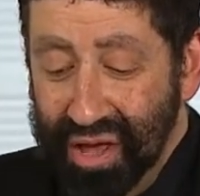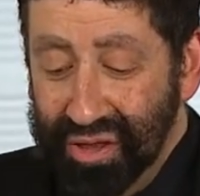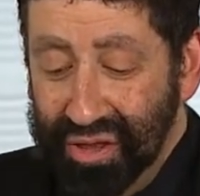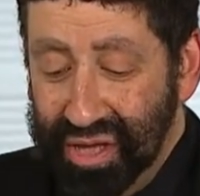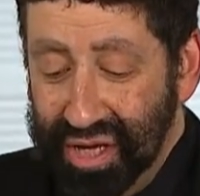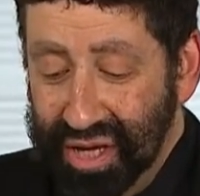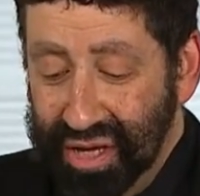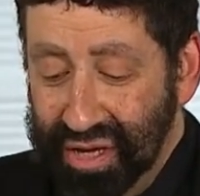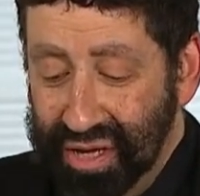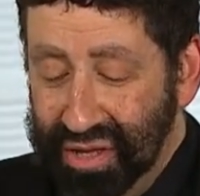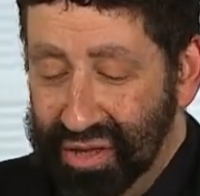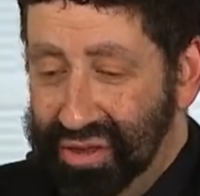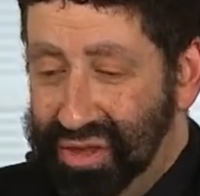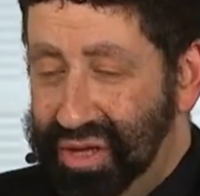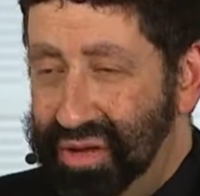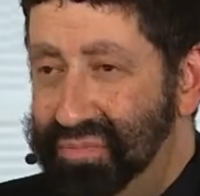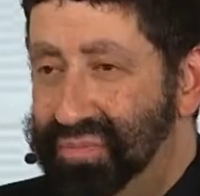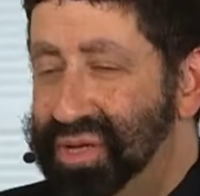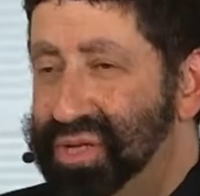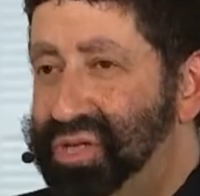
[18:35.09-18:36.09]
the
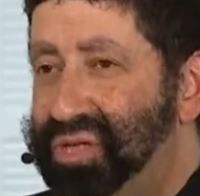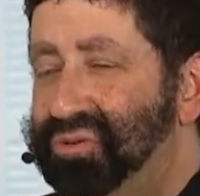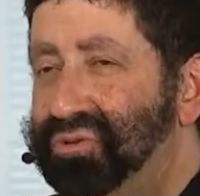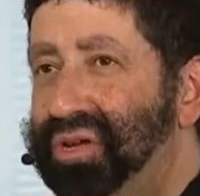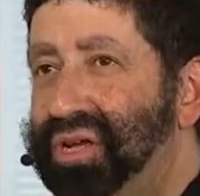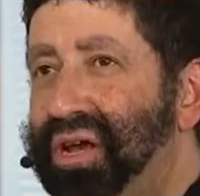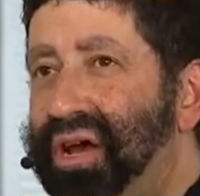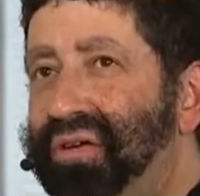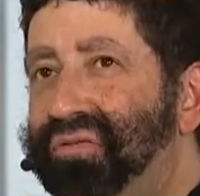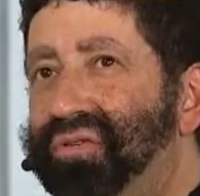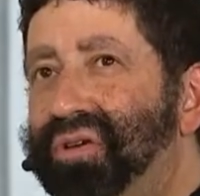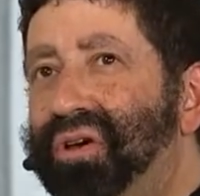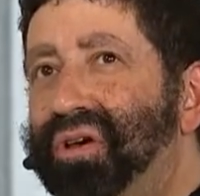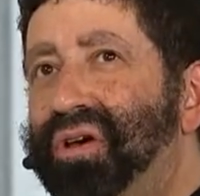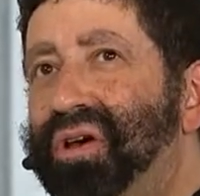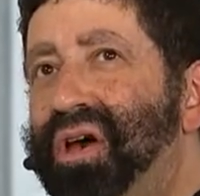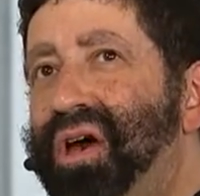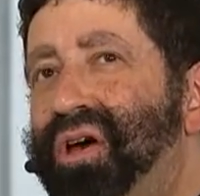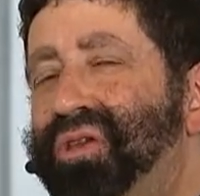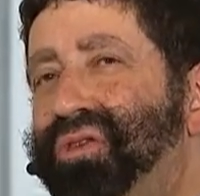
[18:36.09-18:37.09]
mystery of
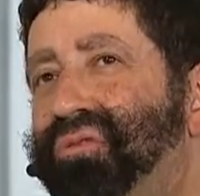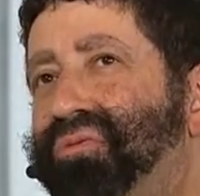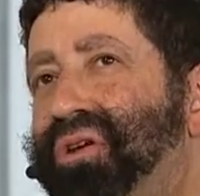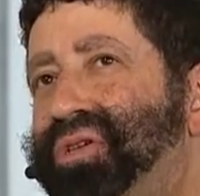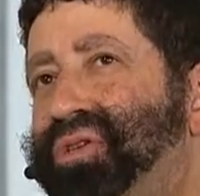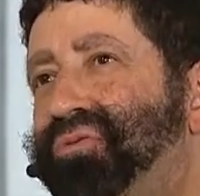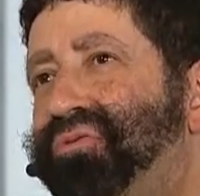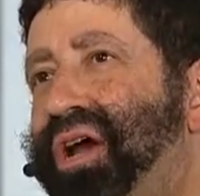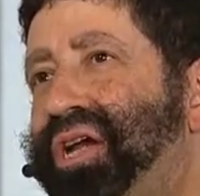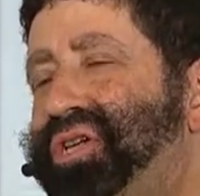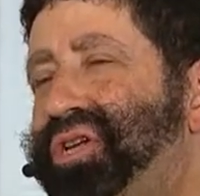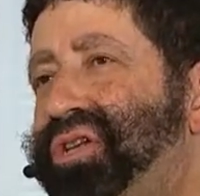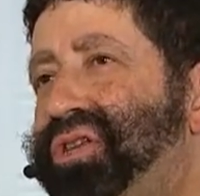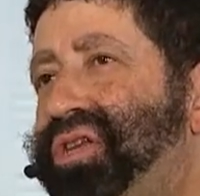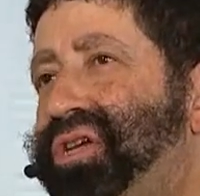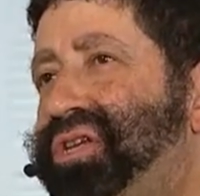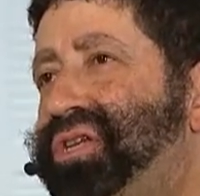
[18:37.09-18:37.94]
the resurrection,